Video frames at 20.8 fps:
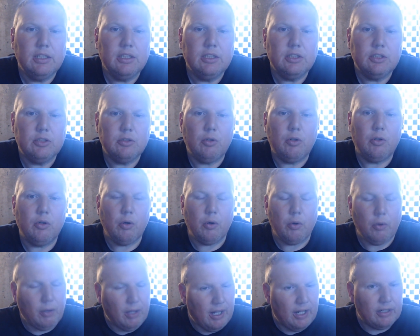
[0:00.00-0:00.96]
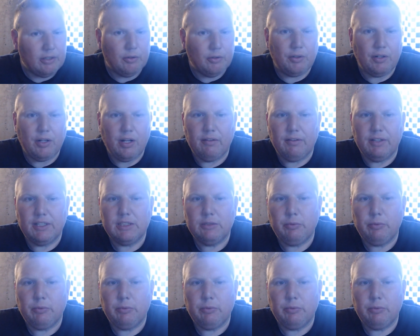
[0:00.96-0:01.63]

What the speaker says: So a whole lot going on this